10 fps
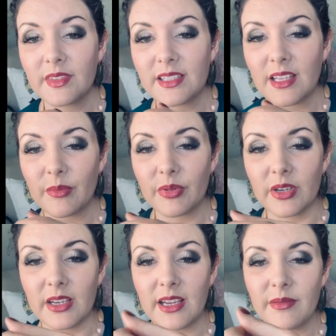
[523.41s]
Isn't that
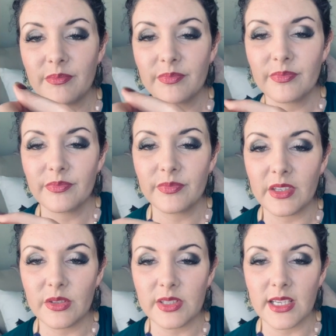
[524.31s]
pretty?
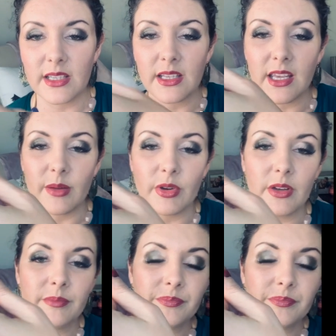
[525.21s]
Can you see it in the camera?